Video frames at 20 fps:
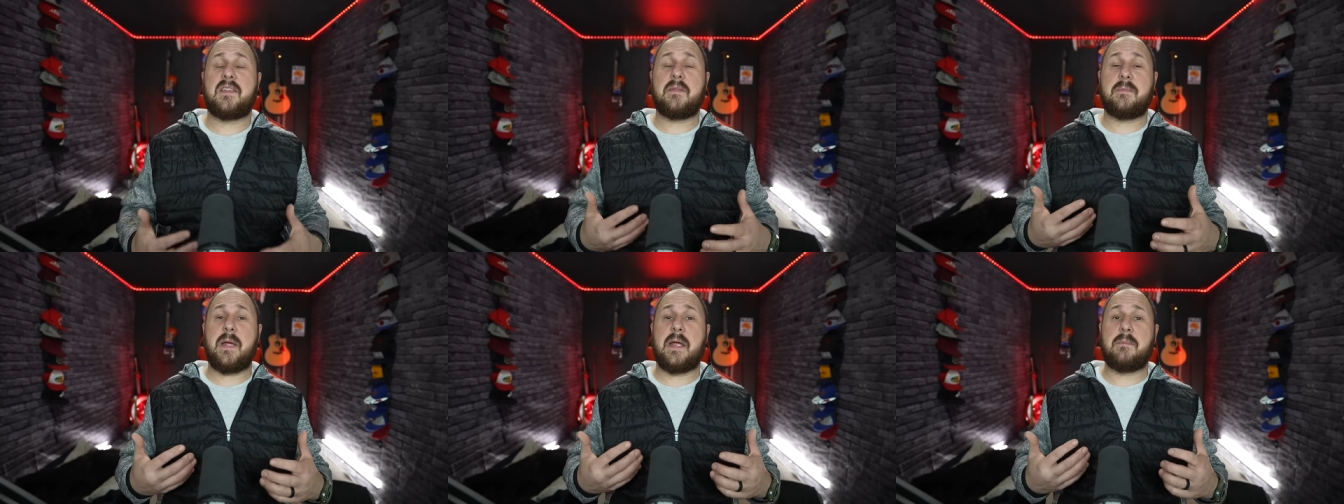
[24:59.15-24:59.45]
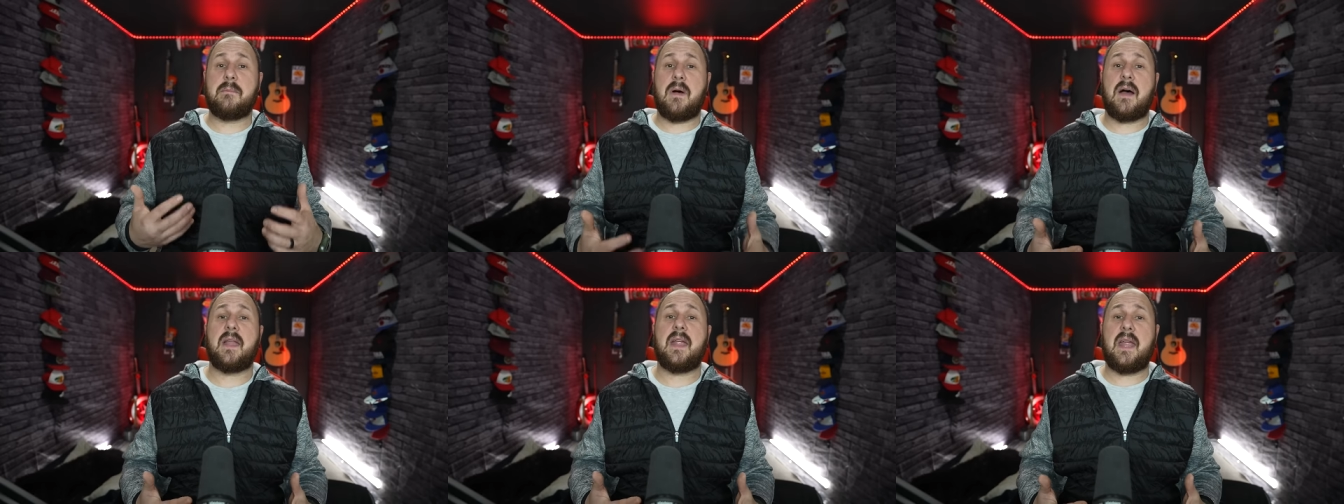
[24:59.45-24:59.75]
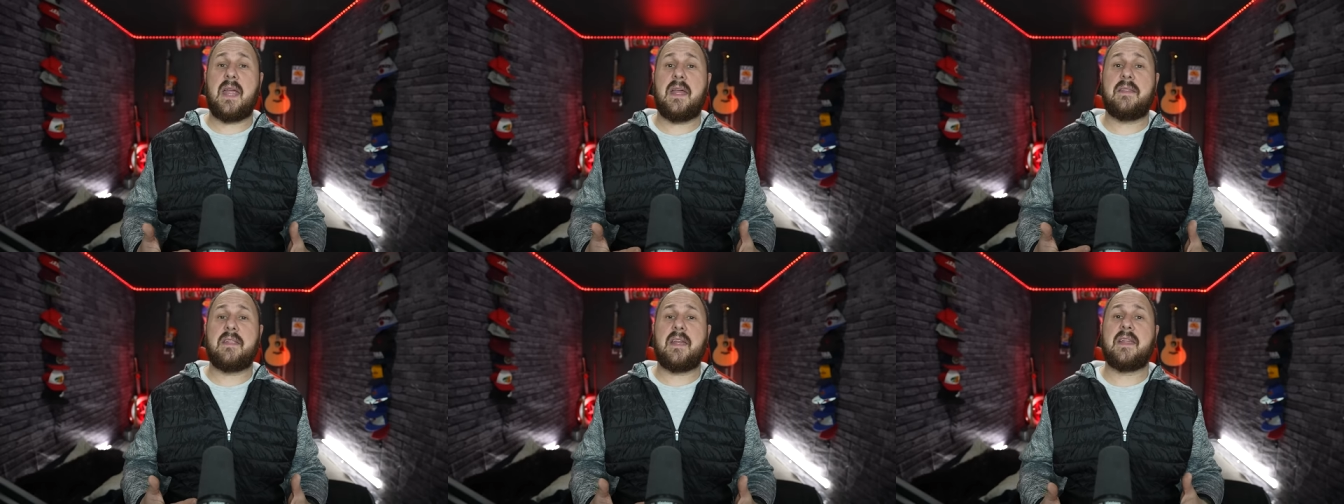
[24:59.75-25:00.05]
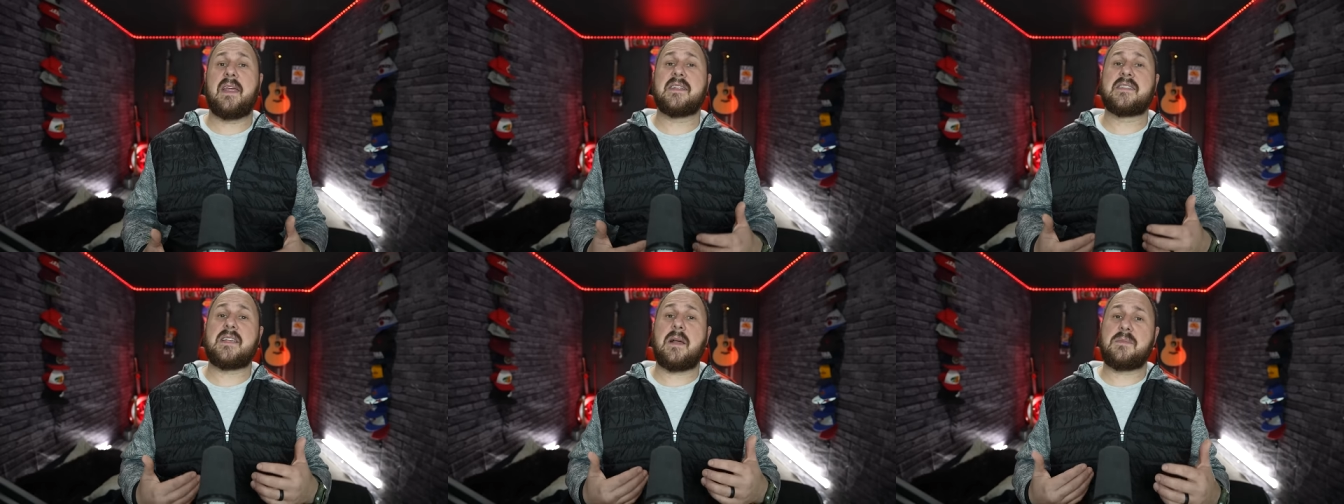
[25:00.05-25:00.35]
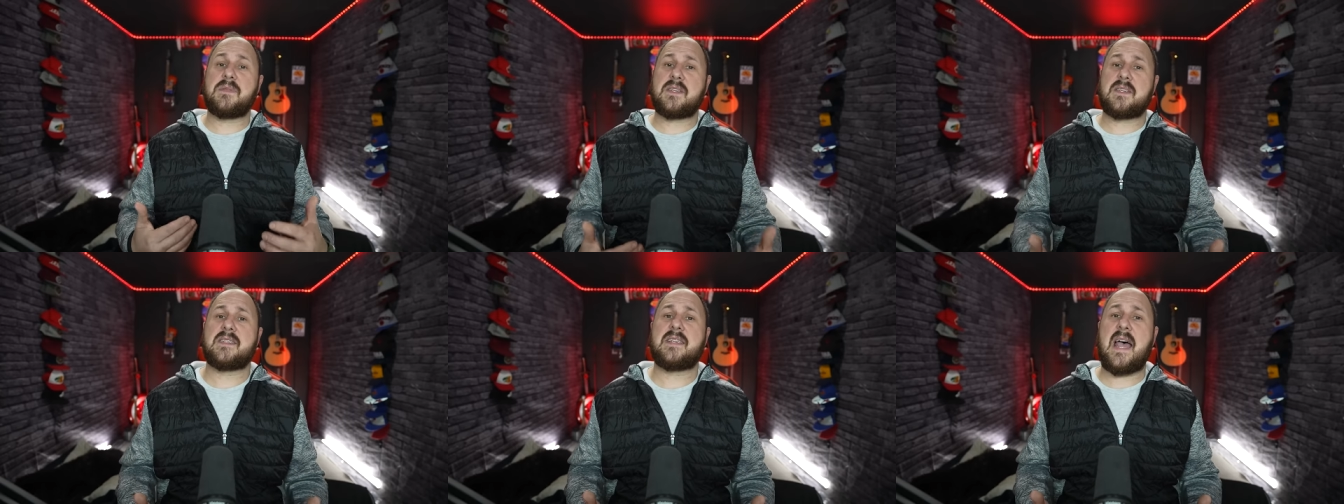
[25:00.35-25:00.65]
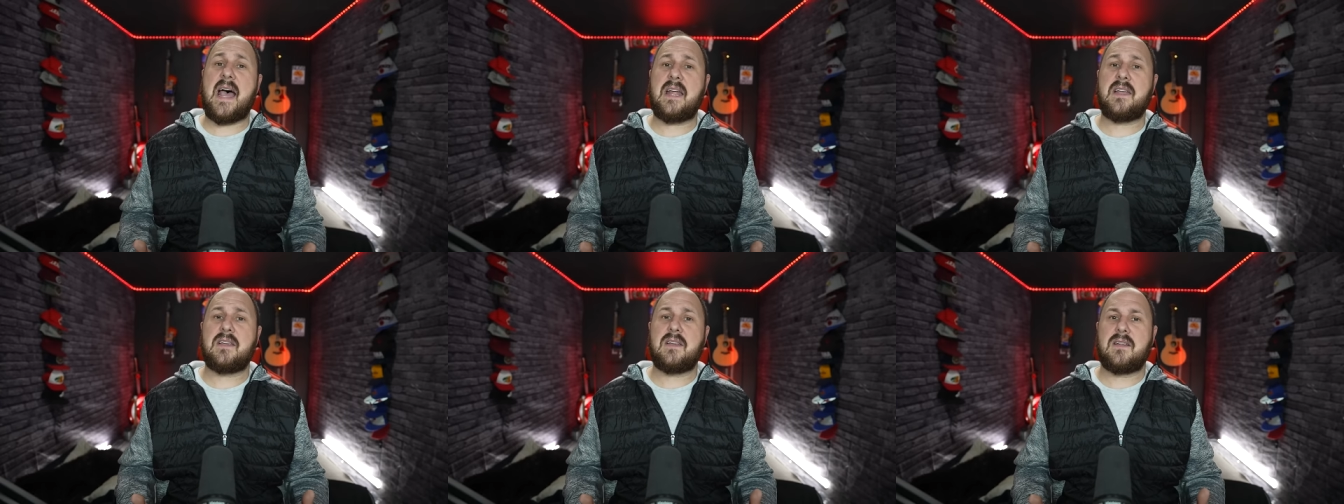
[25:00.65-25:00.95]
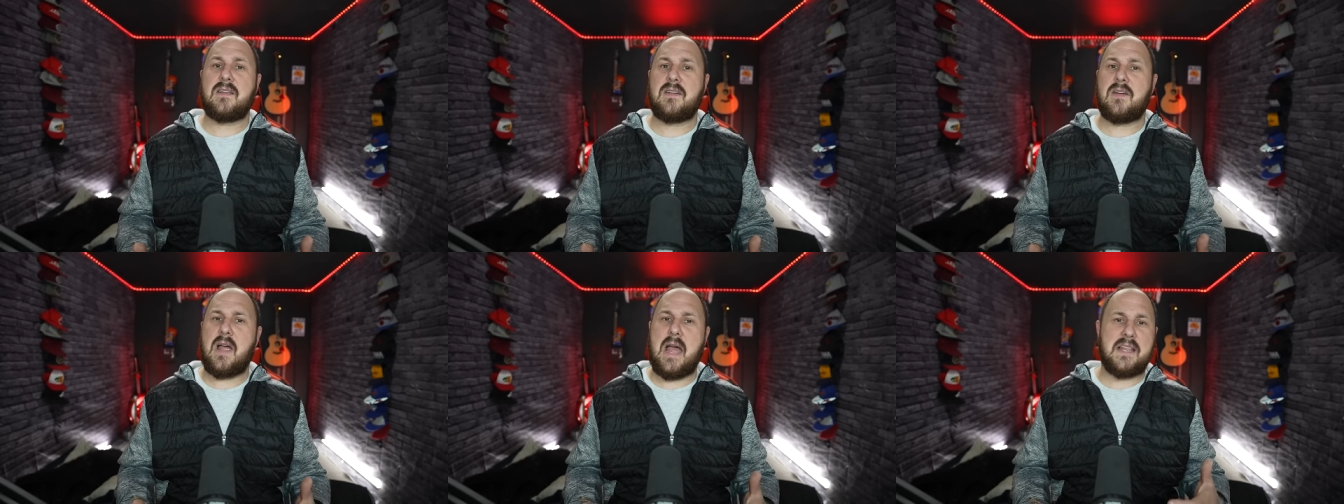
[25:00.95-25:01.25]
to make money and then gets upset
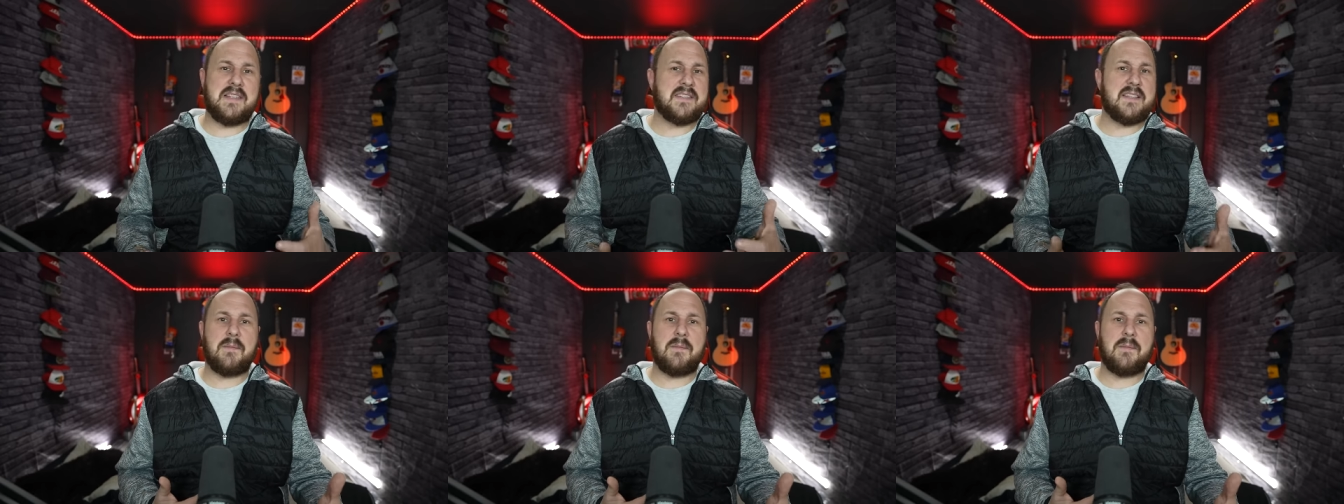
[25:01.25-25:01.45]
at